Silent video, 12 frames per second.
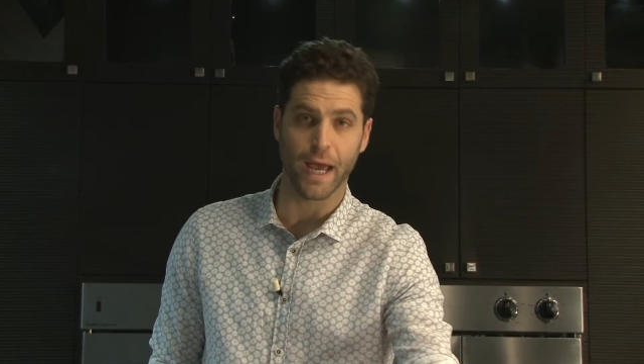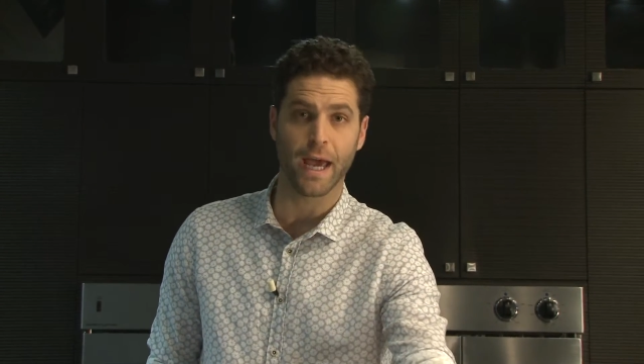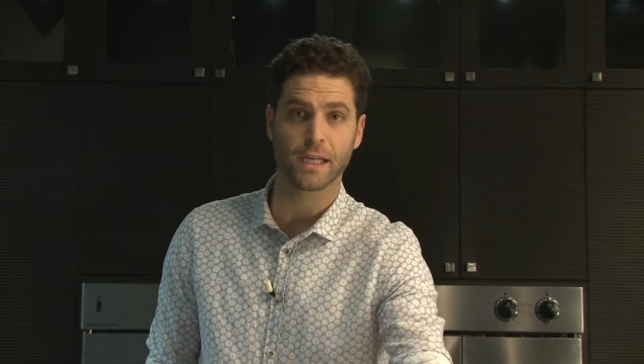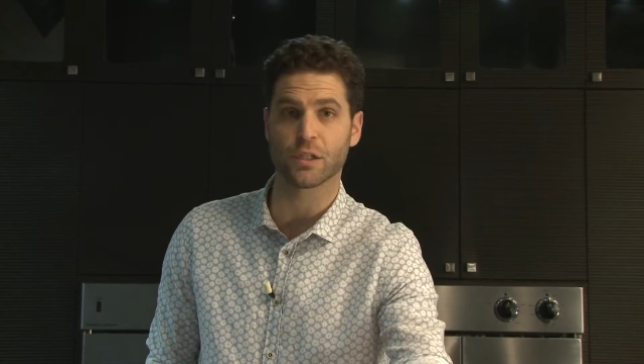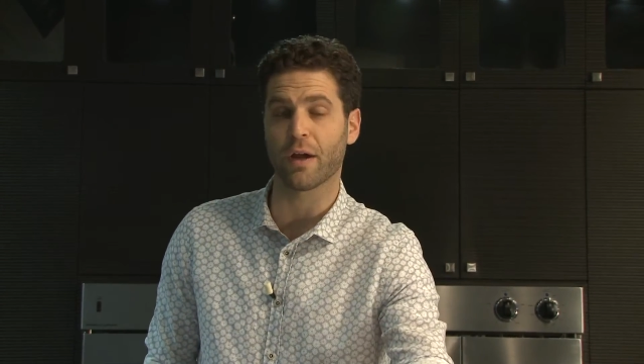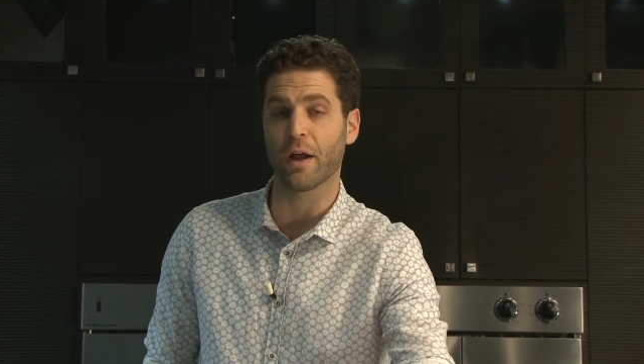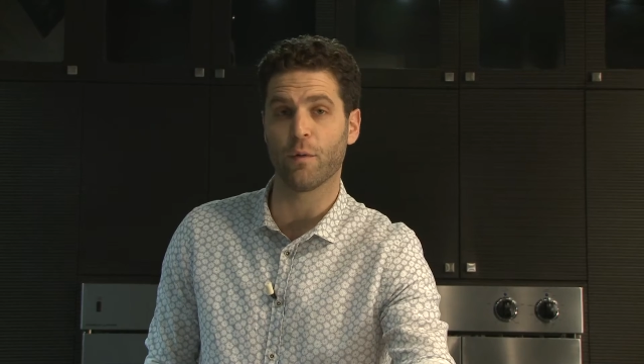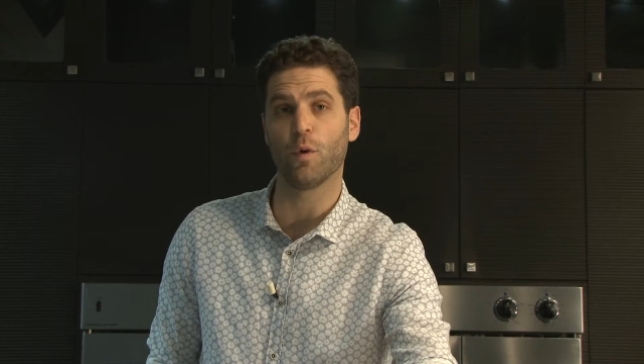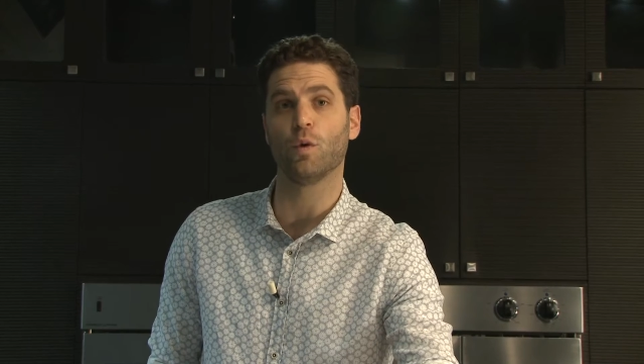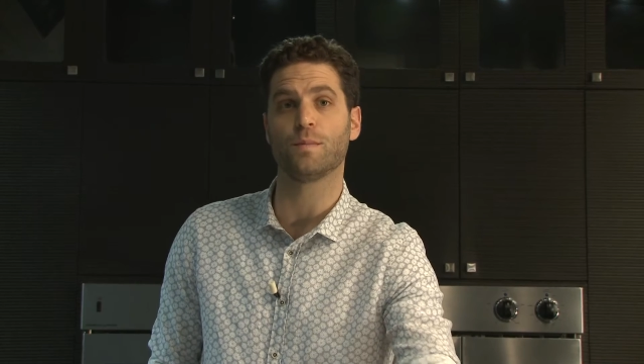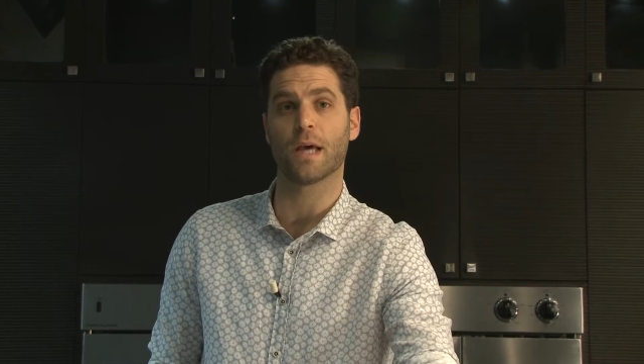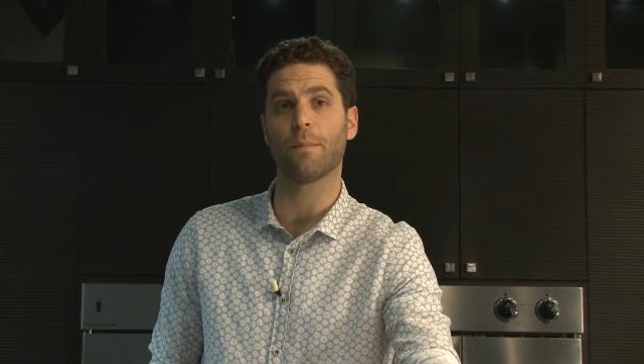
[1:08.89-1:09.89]
eggs are at
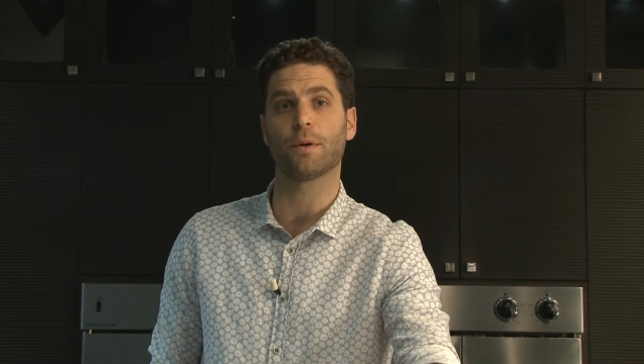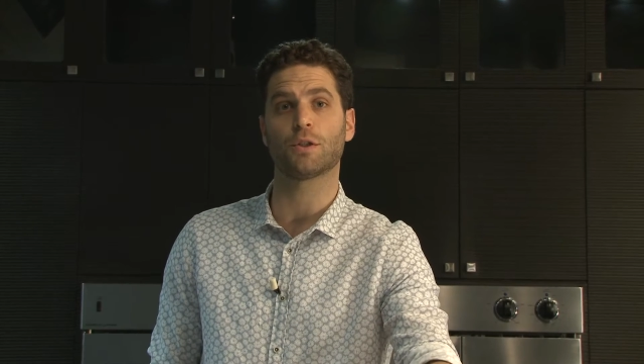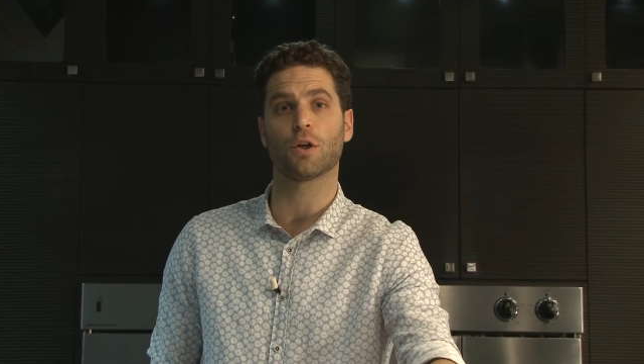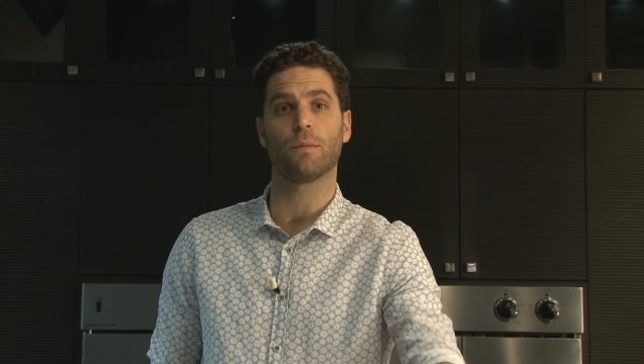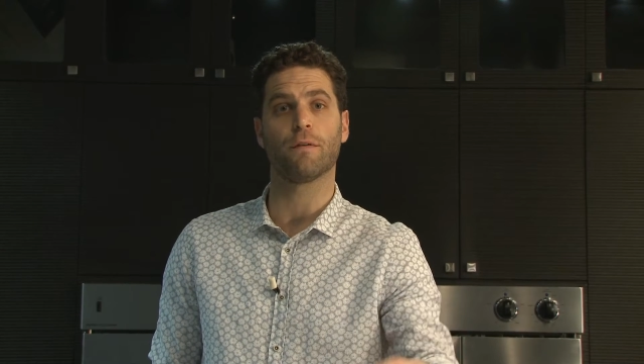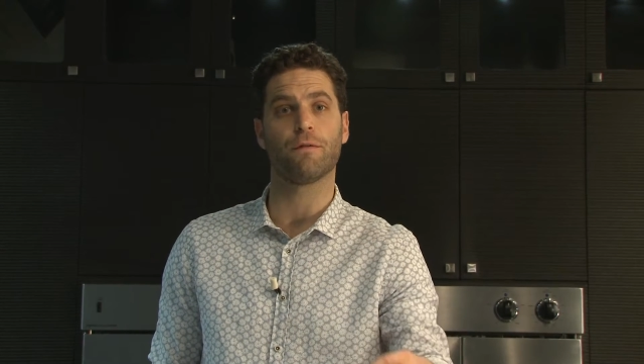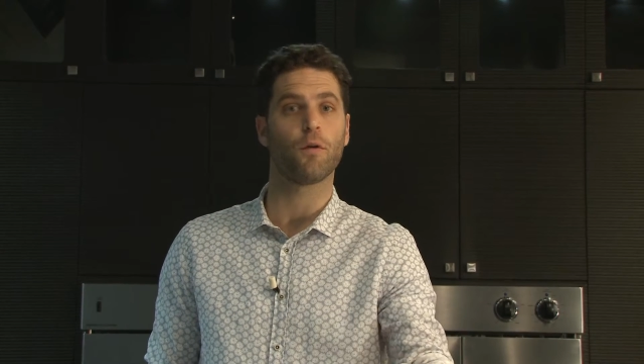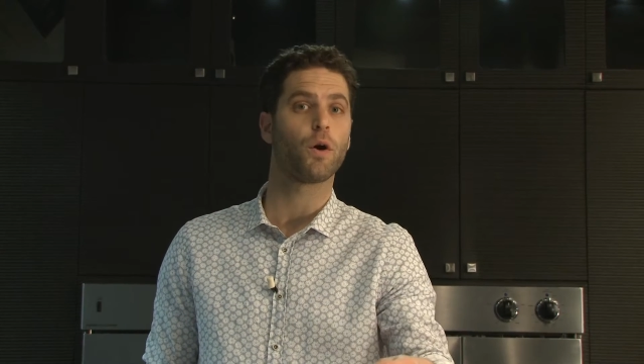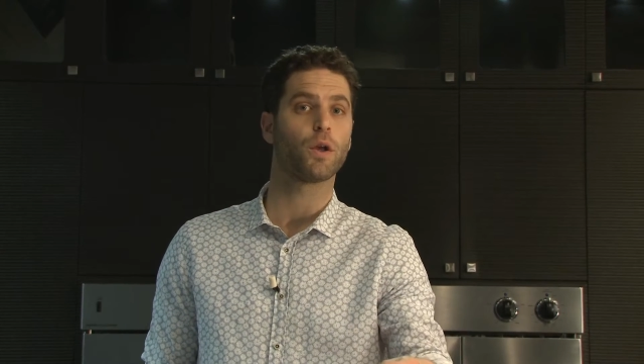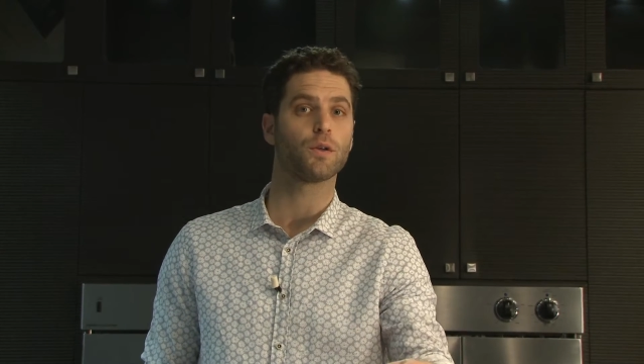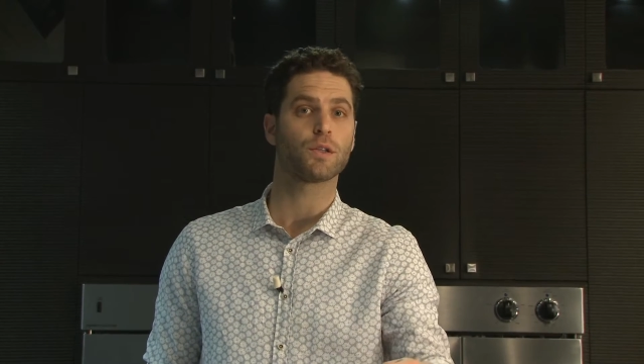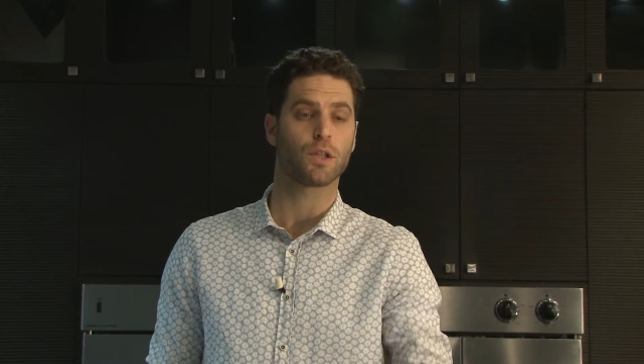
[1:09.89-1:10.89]
room temperature
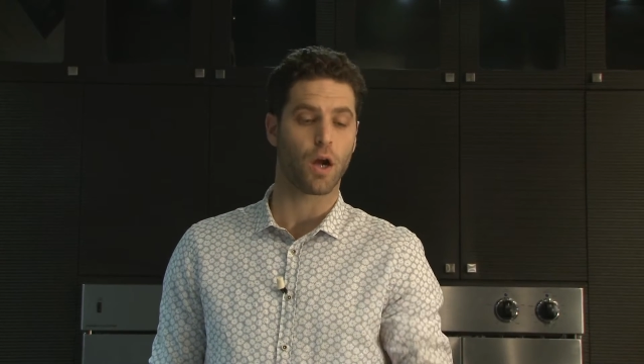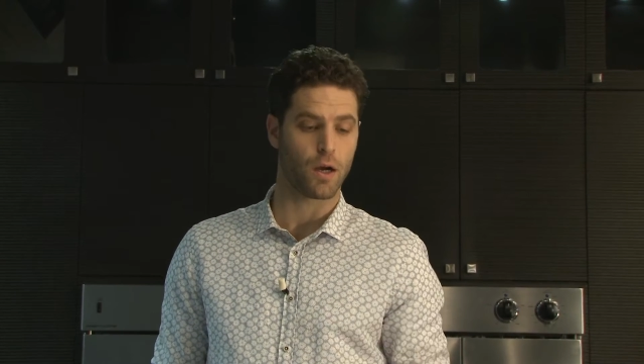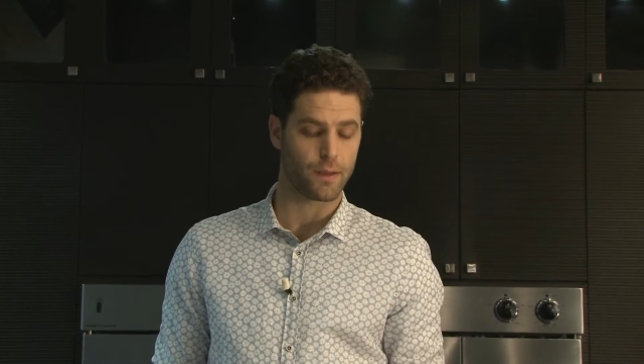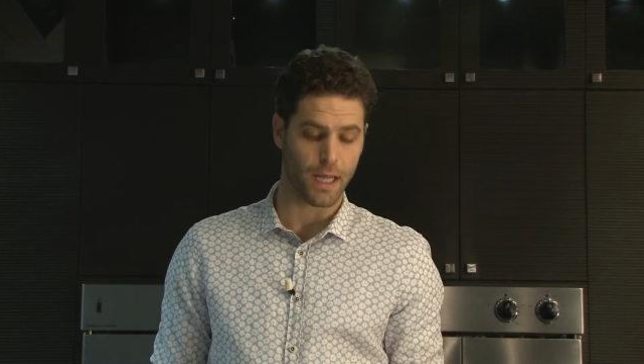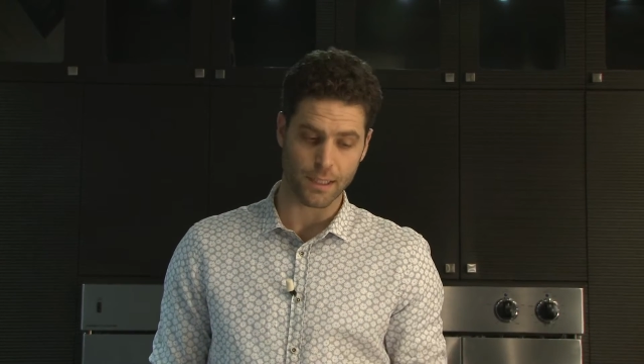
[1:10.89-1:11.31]
before you start.